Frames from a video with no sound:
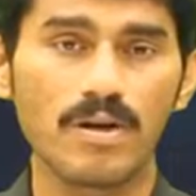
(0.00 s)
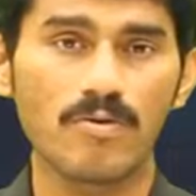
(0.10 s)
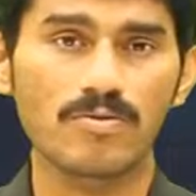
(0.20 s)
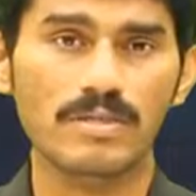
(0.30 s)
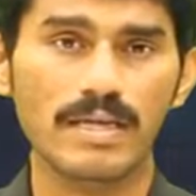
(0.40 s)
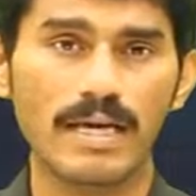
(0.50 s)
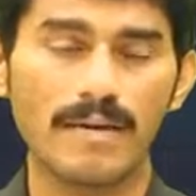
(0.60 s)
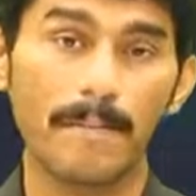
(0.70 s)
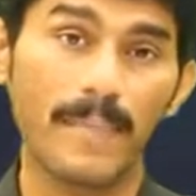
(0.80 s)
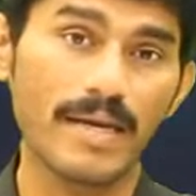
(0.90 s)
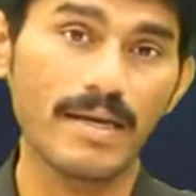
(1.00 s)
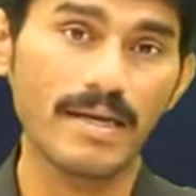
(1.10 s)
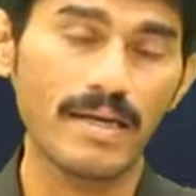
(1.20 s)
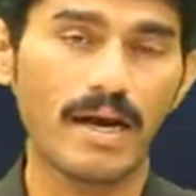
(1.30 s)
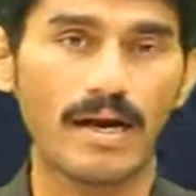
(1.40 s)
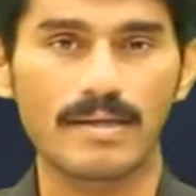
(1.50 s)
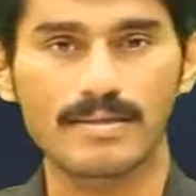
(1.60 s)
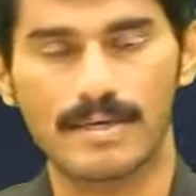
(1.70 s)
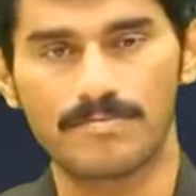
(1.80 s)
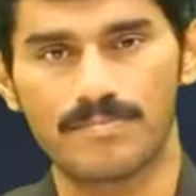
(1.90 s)
nouns take many and
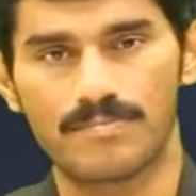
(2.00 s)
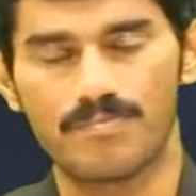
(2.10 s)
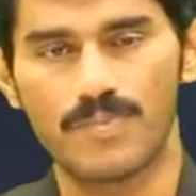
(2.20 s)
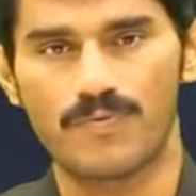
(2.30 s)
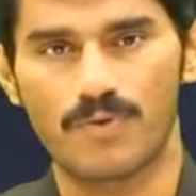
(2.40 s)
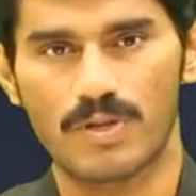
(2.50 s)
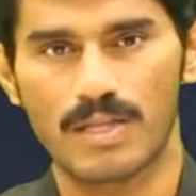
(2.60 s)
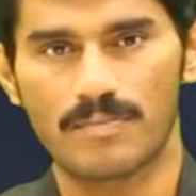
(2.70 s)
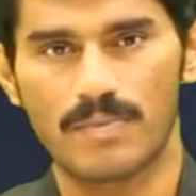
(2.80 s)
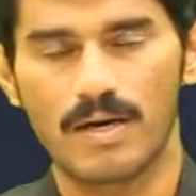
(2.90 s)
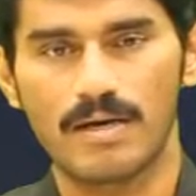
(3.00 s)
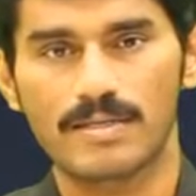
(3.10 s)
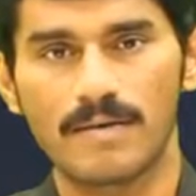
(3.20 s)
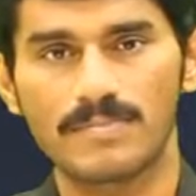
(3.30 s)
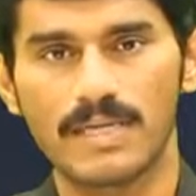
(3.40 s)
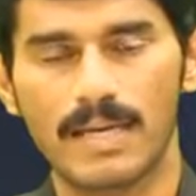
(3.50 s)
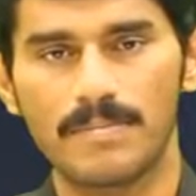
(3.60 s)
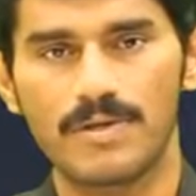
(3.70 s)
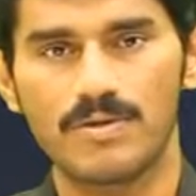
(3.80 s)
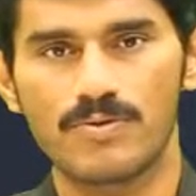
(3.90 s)
some before them. Some
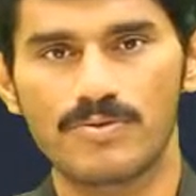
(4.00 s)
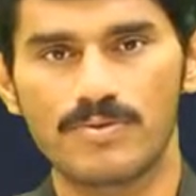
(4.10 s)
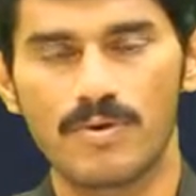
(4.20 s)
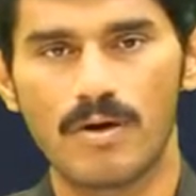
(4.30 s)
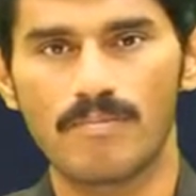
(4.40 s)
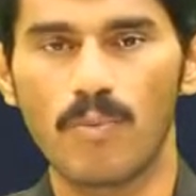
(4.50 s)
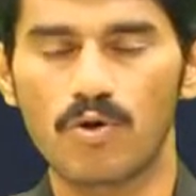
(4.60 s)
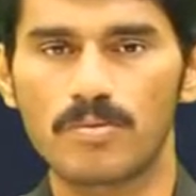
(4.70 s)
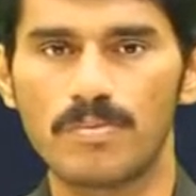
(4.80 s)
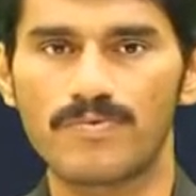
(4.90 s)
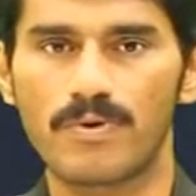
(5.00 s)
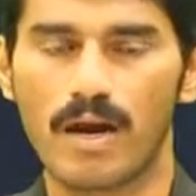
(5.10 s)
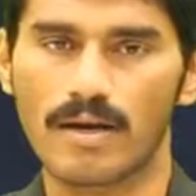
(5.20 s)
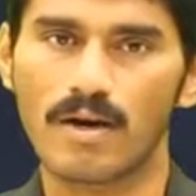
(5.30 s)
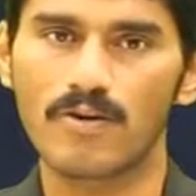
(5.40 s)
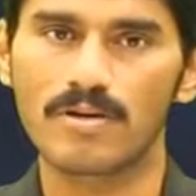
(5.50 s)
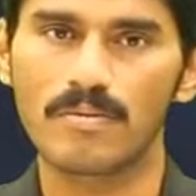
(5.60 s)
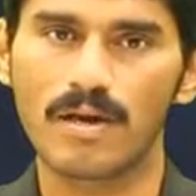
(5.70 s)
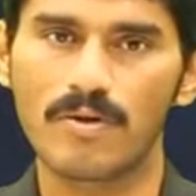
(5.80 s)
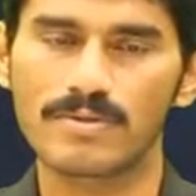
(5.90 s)
can be used both before
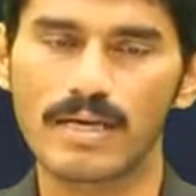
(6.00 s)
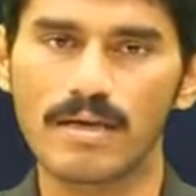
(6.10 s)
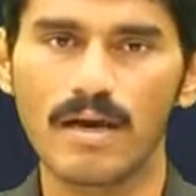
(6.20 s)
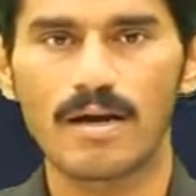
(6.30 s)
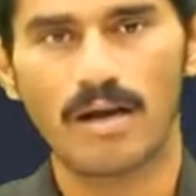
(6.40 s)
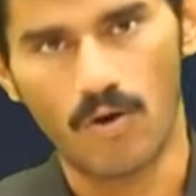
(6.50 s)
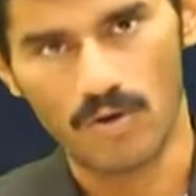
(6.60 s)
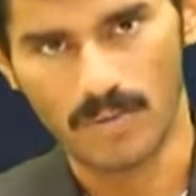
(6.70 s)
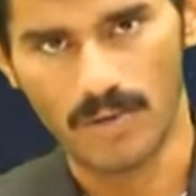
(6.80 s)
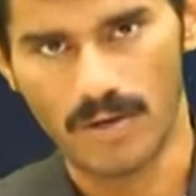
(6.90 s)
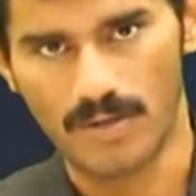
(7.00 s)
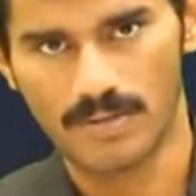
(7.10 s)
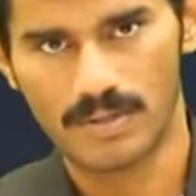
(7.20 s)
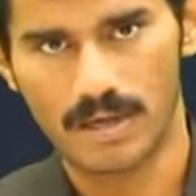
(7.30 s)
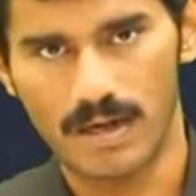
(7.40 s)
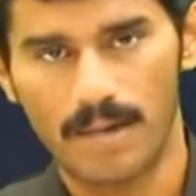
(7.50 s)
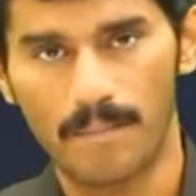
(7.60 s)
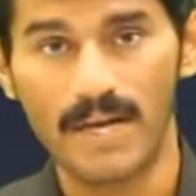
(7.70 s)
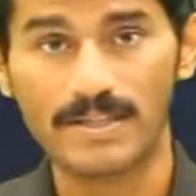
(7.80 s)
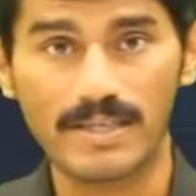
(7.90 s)
uncountable nouns and countable nouns.
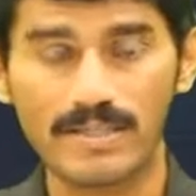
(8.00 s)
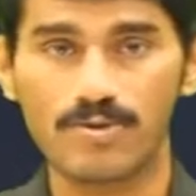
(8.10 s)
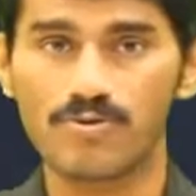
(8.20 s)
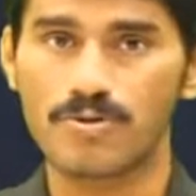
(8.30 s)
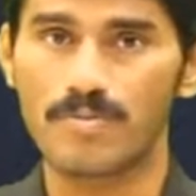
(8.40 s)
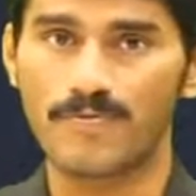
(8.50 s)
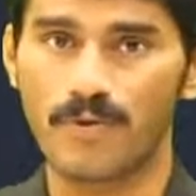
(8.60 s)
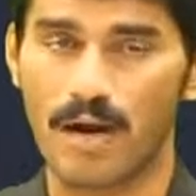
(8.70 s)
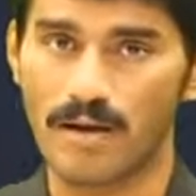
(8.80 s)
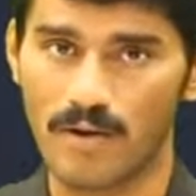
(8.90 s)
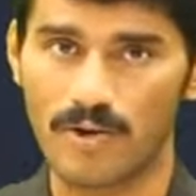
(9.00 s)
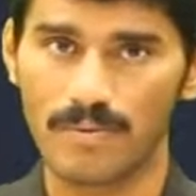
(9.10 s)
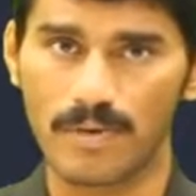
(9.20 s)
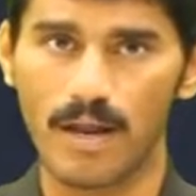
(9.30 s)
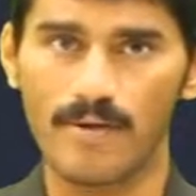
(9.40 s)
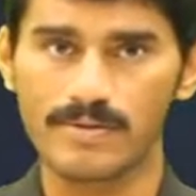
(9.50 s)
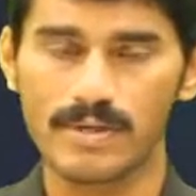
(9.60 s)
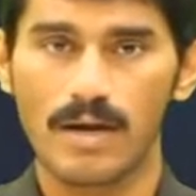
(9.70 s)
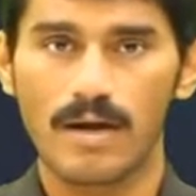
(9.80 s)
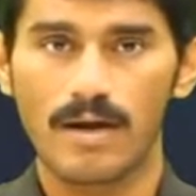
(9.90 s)
Much is used before uncountable nouns,
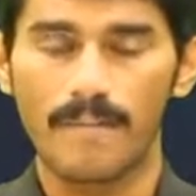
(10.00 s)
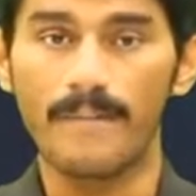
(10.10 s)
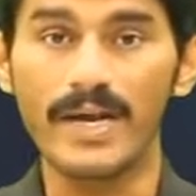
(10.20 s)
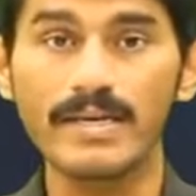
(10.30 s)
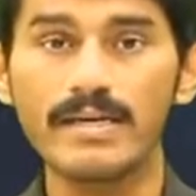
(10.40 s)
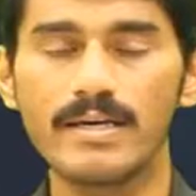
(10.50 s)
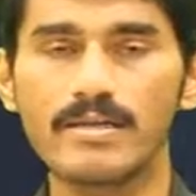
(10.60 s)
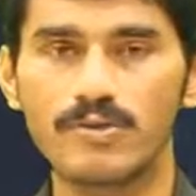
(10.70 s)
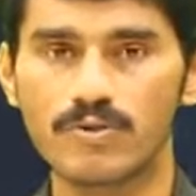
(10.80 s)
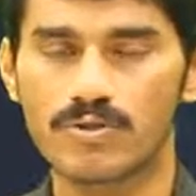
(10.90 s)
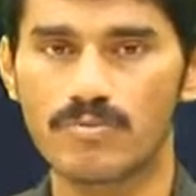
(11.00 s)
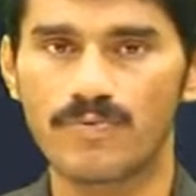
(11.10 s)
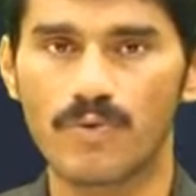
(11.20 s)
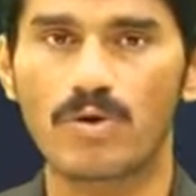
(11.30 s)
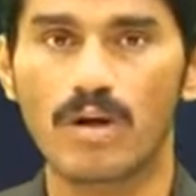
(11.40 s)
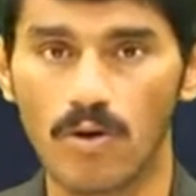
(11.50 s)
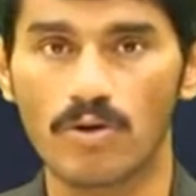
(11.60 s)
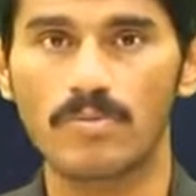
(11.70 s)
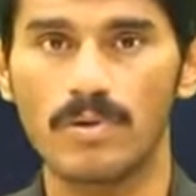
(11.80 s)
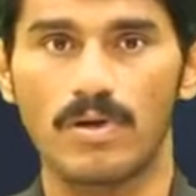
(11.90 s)
many is used before
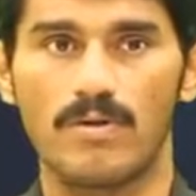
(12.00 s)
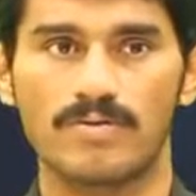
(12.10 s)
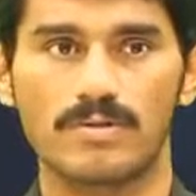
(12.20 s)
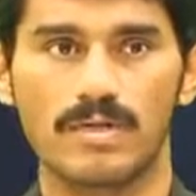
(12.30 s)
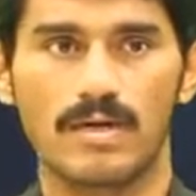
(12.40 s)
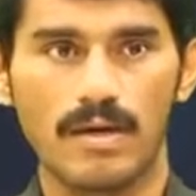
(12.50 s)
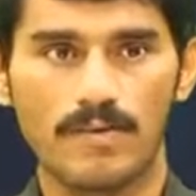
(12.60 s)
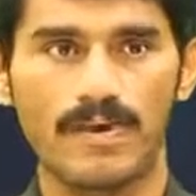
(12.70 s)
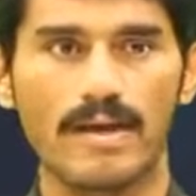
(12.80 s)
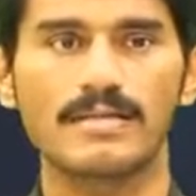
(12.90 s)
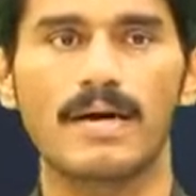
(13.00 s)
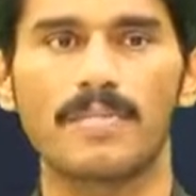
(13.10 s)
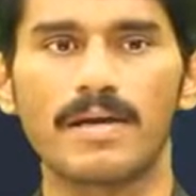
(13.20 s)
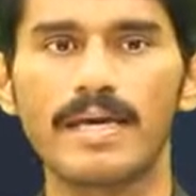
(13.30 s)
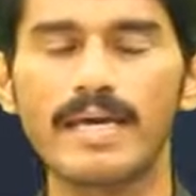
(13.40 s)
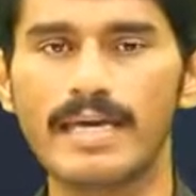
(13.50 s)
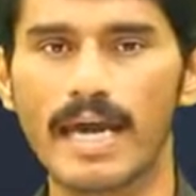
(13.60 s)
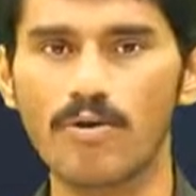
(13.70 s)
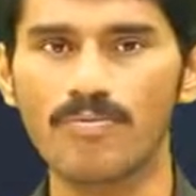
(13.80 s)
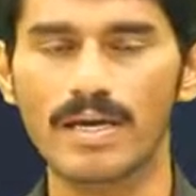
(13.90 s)
countable nouns. For example, he
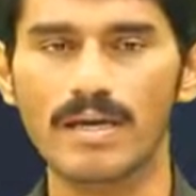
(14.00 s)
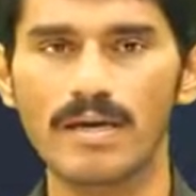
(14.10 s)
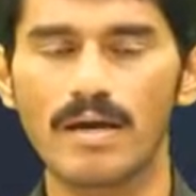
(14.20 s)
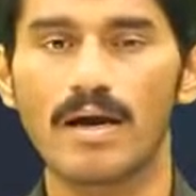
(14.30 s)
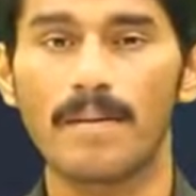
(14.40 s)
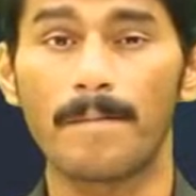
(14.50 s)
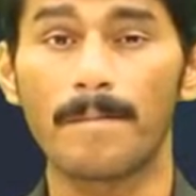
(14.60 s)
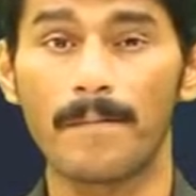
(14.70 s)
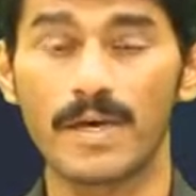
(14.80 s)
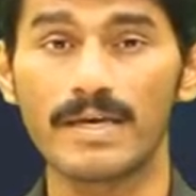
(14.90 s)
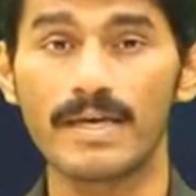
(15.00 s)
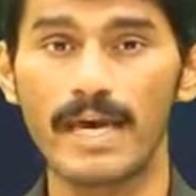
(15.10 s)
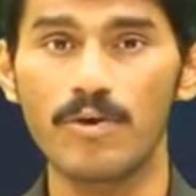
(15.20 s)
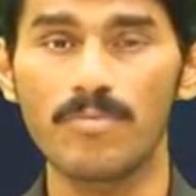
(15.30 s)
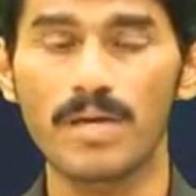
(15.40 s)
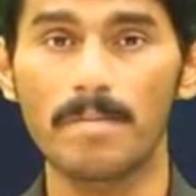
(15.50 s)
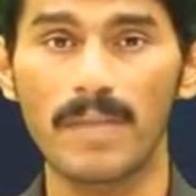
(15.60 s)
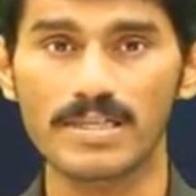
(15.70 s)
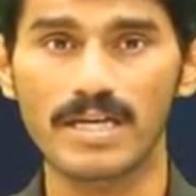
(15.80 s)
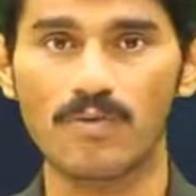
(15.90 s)
gave me
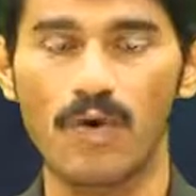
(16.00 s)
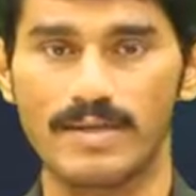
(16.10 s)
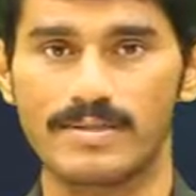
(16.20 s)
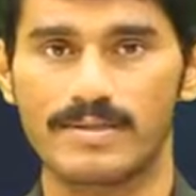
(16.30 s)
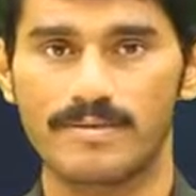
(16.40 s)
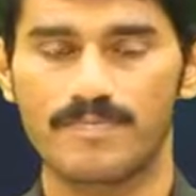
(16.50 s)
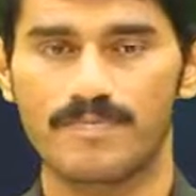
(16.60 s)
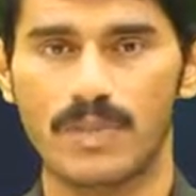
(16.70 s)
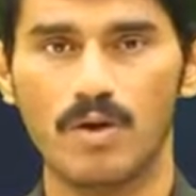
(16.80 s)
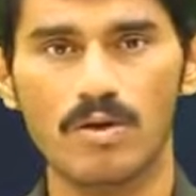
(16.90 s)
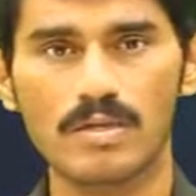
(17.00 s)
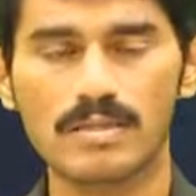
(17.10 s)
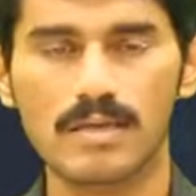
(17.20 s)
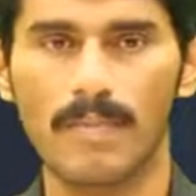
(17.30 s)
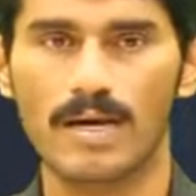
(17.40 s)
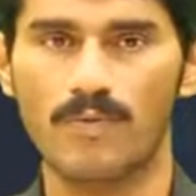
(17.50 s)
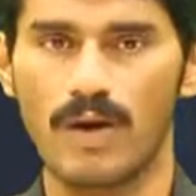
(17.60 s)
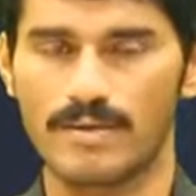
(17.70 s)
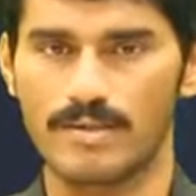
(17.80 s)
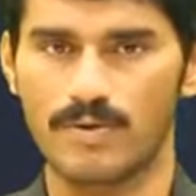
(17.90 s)
much advice, or some
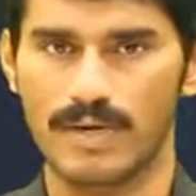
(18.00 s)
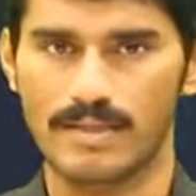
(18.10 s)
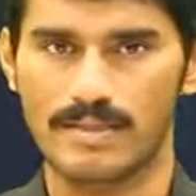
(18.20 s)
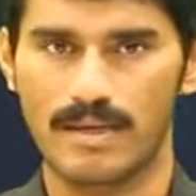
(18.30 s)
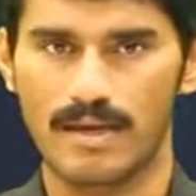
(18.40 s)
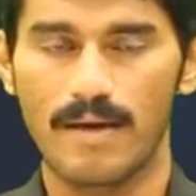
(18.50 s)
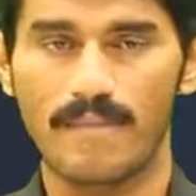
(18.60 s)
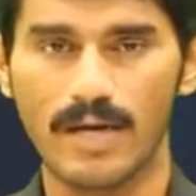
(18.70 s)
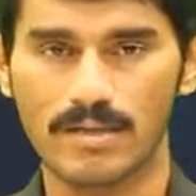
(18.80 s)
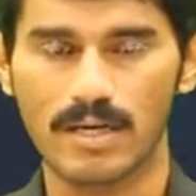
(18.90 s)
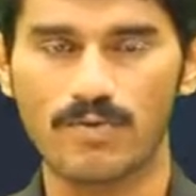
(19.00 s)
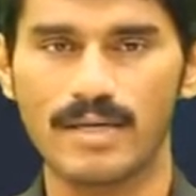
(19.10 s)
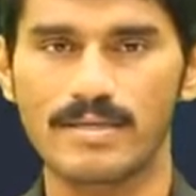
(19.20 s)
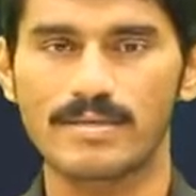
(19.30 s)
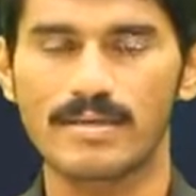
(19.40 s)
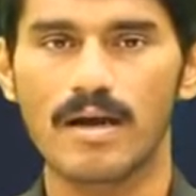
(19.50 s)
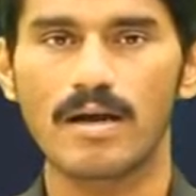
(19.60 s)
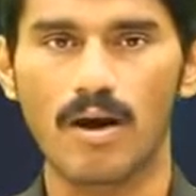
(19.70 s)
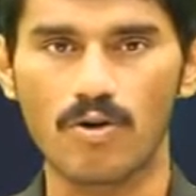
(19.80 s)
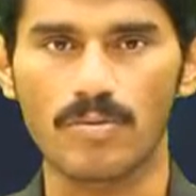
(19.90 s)
advice, you can say, because advice is
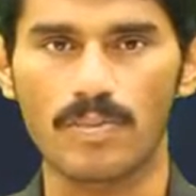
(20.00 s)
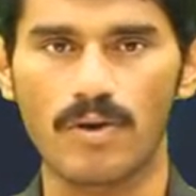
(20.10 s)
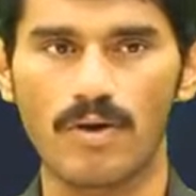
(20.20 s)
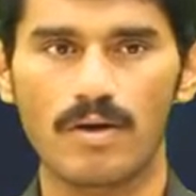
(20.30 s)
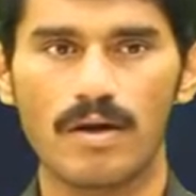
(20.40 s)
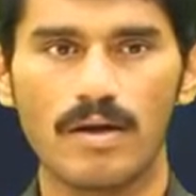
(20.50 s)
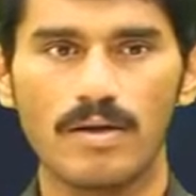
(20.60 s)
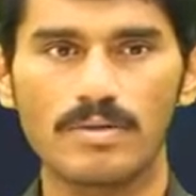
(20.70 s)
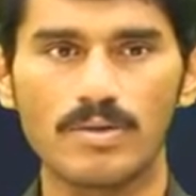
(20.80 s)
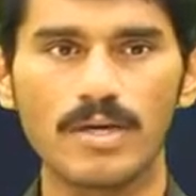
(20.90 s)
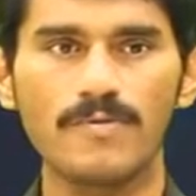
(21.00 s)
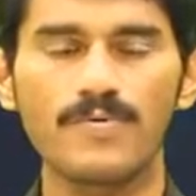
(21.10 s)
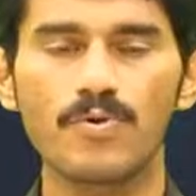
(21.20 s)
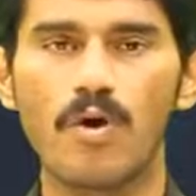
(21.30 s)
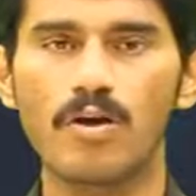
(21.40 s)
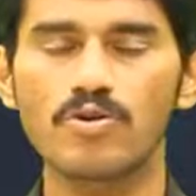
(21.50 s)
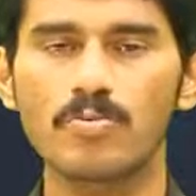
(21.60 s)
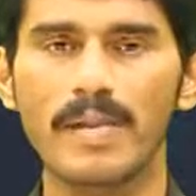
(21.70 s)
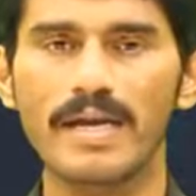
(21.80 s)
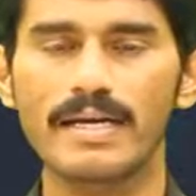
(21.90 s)
countable noun. So if you want to
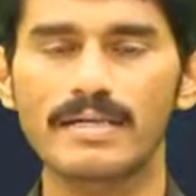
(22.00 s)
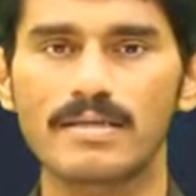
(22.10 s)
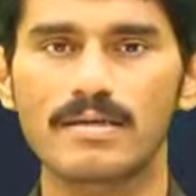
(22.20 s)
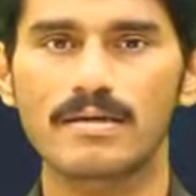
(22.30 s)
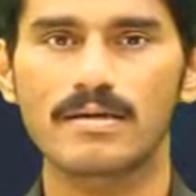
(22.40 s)
make it